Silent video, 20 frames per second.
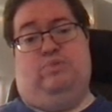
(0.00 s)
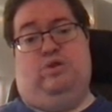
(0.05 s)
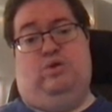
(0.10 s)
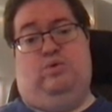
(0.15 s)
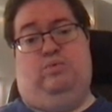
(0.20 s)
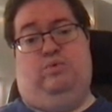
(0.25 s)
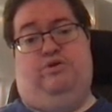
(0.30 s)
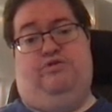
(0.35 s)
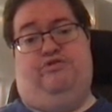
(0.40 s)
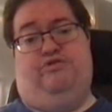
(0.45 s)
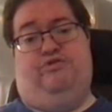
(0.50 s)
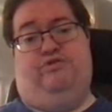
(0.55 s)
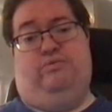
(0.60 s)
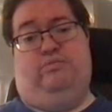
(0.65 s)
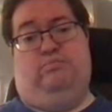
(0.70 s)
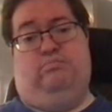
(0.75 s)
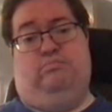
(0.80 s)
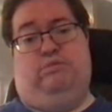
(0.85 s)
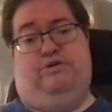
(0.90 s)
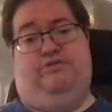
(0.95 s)

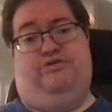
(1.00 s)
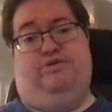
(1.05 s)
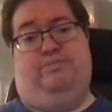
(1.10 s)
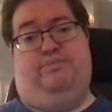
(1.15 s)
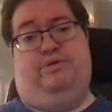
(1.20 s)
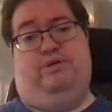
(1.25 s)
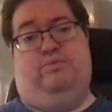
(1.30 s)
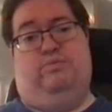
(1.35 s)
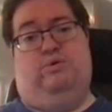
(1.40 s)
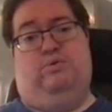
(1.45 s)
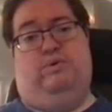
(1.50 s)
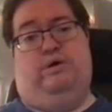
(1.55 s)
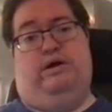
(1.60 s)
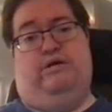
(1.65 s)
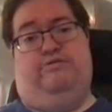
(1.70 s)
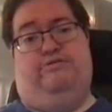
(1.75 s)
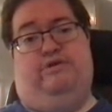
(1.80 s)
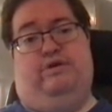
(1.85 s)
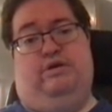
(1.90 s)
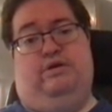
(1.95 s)
which by simply
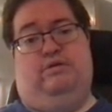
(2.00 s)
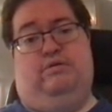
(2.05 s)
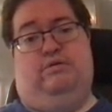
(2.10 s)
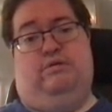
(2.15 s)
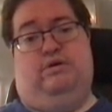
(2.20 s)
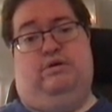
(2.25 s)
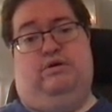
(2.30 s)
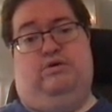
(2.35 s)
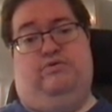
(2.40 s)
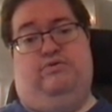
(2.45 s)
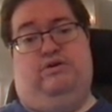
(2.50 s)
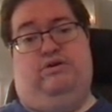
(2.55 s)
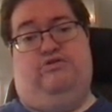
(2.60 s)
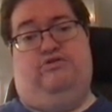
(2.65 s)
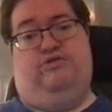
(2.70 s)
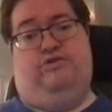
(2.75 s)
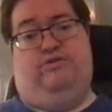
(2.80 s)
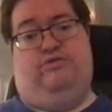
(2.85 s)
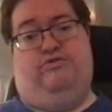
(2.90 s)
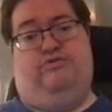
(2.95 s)
rewriting the
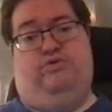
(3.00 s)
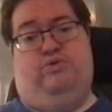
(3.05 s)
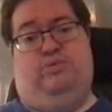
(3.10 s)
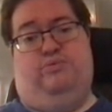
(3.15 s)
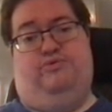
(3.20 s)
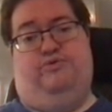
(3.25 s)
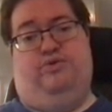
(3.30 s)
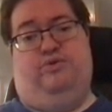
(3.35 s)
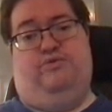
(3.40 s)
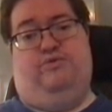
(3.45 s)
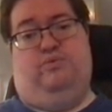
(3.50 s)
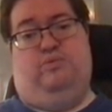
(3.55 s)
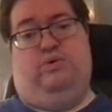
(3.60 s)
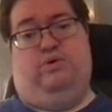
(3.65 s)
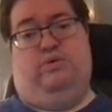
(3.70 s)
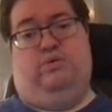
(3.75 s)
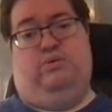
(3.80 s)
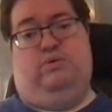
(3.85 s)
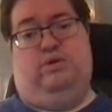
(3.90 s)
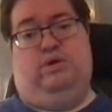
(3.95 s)
condition to observe a
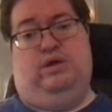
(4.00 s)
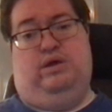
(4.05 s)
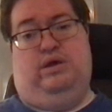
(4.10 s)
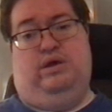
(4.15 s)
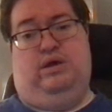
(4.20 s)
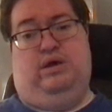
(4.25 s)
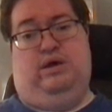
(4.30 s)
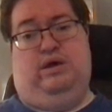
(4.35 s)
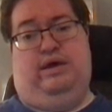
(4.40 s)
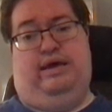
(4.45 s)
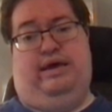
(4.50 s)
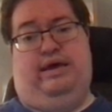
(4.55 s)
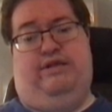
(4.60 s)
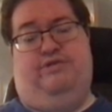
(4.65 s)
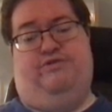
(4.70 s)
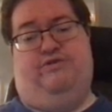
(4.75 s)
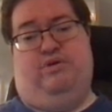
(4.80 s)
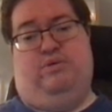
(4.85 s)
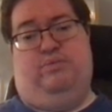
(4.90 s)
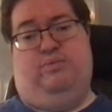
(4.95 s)
1
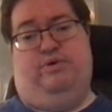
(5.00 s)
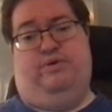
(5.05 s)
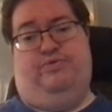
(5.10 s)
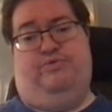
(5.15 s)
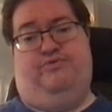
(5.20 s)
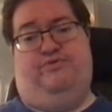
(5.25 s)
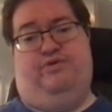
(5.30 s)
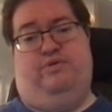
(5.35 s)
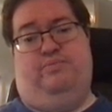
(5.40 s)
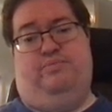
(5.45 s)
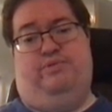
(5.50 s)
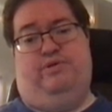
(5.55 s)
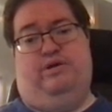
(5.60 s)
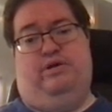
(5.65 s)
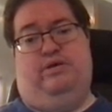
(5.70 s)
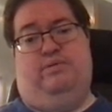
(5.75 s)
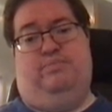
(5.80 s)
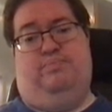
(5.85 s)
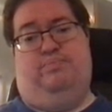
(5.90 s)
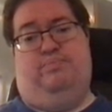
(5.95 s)
ends up with simply
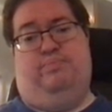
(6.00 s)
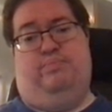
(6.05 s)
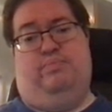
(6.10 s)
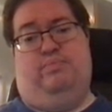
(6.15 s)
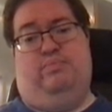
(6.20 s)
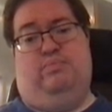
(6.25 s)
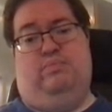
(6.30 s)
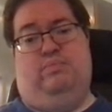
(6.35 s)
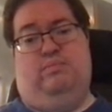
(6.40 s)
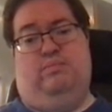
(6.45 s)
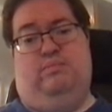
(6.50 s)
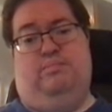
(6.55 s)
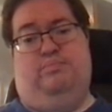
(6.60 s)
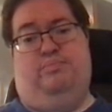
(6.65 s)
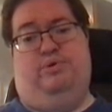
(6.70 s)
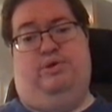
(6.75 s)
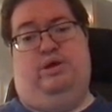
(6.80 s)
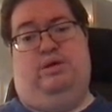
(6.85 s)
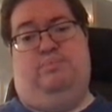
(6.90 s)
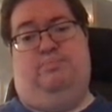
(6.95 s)

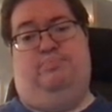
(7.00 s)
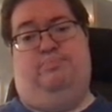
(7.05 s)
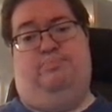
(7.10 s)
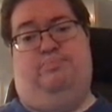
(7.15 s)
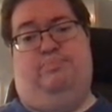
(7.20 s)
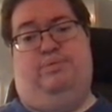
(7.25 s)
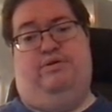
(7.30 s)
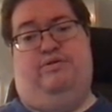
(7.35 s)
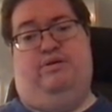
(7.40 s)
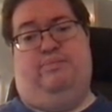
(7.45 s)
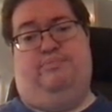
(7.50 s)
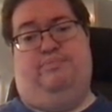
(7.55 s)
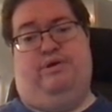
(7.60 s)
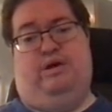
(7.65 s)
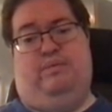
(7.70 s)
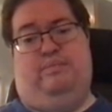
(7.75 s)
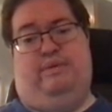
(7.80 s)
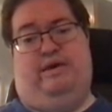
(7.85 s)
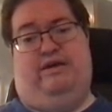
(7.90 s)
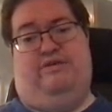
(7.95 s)
putting beta
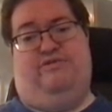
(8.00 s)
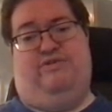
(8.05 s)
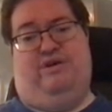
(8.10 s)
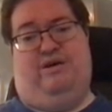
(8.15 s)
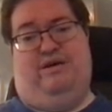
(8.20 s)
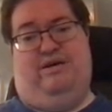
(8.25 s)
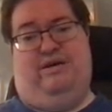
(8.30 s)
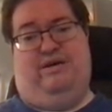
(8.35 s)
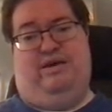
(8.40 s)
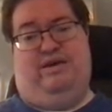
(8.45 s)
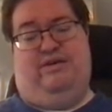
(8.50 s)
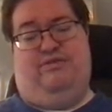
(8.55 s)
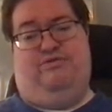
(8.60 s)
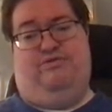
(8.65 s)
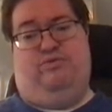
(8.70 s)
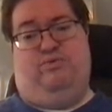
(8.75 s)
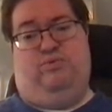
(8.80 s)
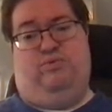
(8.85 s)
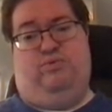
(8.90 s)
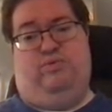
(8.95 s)
prime xi
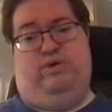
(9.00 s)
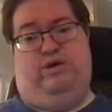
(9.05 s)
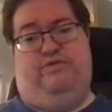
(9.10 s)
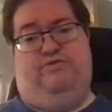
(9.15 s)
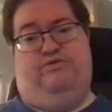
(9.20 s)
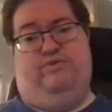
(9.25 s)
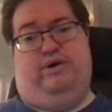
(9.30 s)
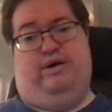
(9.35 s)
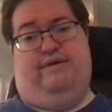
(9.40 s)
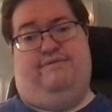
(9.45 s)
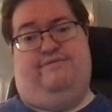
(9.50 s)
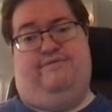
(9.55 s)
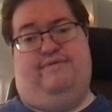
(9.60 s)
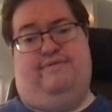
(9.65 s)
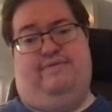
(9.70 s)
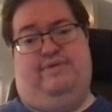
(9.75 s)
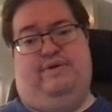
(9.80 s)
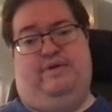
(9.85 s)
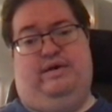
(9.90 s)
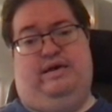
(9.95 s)
into f.
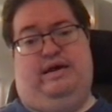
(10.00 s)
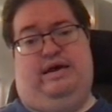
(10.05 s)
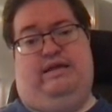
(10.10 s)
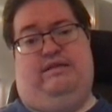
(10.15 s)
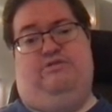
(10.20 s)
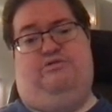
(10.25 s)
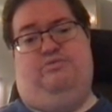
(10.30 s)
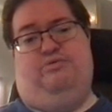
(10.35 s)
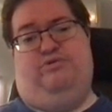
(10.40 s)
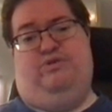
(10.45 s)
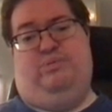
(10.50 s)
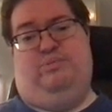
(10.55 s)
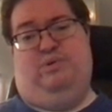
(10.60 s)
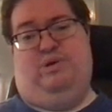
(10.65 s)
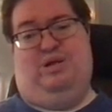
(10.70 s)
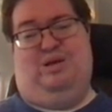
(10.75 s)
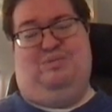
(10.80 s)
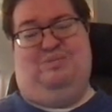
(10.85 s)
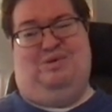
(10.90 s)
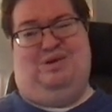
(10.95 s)
And this will
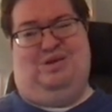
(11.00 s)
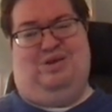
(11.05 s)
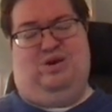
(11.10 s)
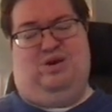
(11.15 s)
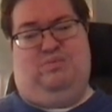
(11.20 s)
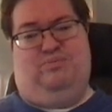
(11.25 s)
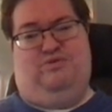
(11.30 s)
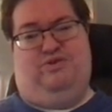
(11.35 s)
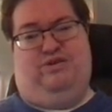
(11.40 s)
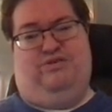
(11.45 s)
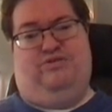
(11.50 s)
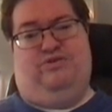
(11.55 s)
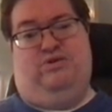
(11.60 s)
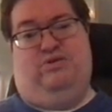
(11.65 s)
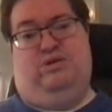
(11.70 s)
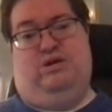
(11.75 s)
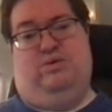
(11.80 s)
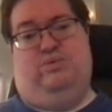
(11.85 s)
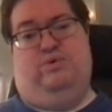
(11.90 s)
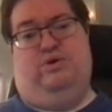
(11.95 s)
typically be the object here
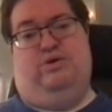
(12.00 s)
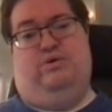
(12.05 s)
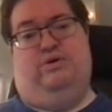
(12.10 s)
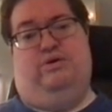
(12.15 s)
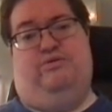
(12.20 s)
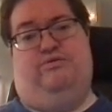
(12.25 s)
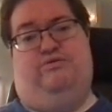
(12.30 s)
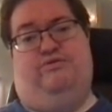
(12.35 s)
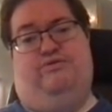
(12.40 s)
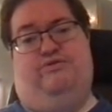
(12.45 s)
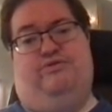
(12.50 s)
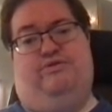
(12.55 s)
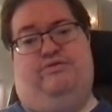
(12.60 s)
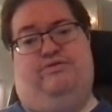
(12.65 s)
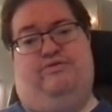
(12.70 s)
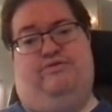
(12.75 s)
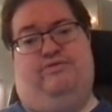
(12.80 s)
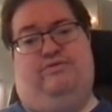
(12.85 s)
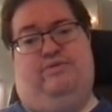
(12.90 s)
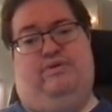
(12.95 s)
that we are interested
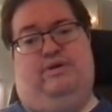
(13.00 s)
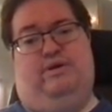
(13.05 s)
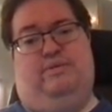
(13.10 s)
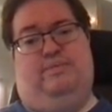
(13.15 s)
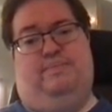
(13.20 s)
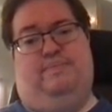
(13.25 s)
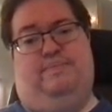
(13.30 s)
in.